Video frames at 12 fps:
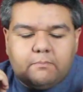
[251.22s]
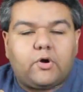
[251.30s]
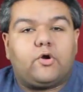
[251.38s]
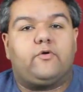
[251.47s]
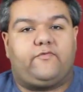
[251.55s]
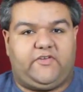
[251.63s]

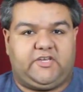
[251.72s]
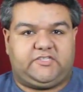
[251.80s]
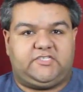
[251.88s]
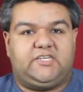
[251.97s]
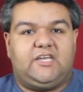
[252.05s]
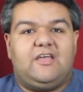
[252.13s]

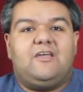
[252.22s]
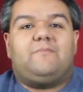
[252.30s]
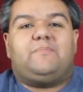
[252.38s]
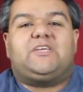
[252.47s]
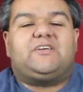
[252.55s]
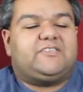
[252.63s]
perfect,
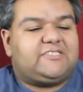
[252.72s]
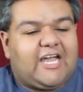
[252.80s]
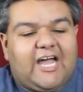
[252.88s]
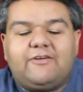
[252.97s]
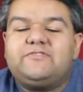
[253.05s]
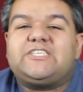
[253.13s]
because
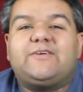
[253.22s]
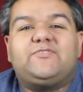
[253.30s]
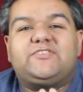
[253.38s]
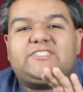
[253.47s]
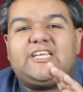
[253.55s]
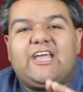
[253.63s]
I was
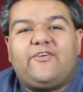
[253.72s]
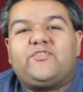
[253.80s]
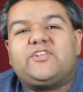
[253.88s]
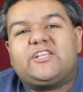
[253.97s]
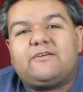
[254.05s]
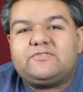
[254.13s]
able to see
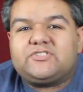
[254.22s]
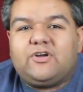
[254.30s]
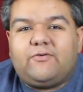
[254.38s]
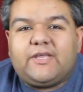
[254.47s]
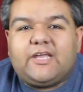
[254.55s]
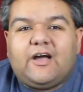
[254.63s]
everything that was
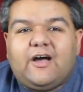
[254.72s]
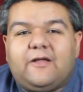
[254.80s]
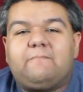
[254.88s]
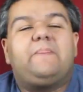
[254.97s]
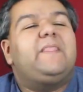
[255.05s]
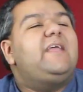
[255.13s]
going
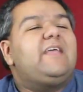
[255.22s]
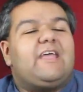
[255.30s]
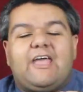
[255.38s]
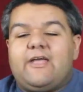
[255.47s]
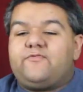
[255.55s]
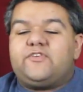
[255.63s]
on.
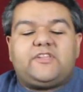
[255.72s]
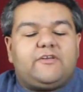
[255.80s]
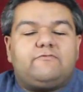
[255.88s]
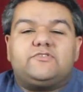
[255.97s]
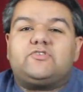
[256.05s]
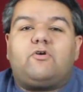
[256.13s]

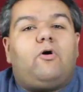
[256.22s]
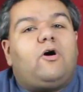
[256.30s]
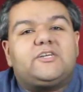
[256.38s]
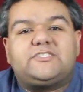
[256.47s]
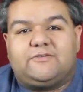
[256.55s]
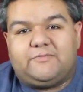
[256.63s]
Everything was
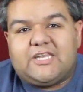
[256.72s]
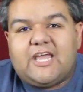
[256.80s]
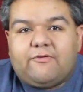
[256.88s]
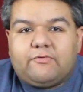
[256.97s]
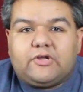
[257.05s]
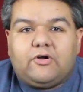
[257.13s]
awesome in
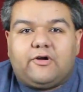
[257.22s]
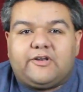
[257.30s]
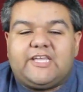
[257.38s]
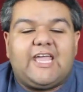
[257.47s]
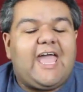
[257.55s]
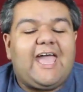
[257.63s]
that
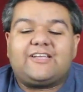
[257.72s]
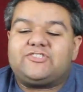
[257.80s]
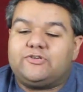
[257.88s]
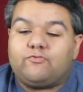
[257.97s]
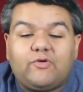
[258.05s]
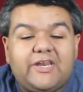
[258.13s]
regard. The
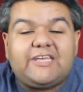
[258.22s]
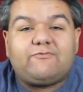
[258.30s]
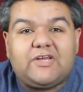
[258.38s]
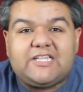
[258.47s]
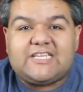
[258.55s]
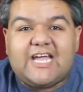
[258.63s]
action, when it
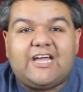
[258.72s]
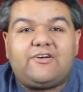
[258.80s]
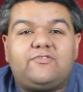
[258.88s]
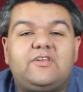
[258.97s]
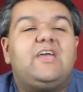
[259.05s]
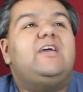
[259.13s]
went
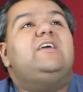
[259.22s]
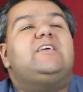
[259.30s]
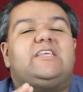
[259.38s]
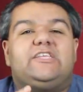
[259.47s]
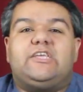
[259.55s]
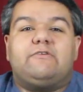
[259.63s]
down,
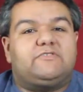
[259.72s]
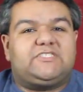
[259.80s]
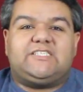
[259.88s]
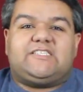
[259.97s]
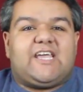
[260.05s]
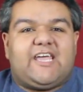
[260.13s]
it
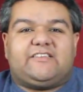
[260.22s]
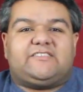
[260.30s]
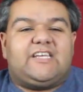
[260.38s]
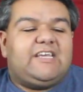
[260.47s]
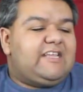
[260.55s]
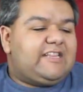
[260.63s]
was
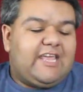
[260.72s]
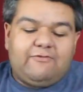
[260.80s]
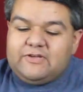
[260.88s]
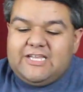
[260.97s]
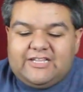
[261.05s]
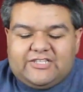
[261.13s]
intense.
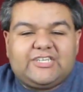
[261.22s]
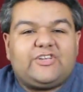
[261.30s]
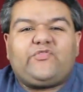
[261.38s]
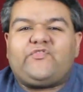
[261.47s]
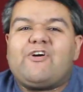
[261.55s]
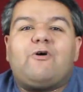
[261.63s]
It
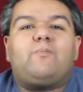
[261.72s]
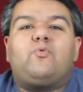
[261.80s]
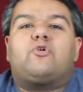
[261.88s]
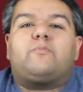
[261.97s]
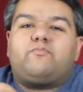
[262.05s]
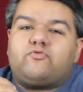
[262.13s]
just felt
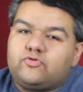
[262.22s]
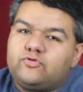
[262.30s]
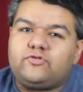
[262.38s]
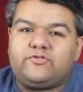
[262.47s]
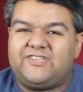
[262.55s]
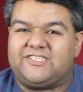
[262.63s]
more
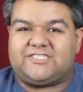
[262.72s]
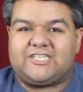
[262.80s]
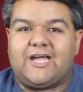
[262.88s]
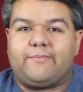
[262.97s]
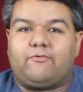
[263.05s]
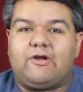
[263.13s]
brutal this
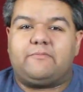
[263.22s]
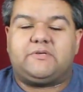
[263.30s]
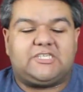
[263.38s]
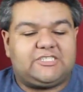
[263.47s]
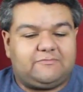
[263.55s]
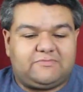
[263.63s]
time around
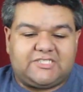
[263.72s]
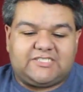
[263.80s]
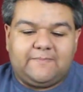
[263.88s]
because of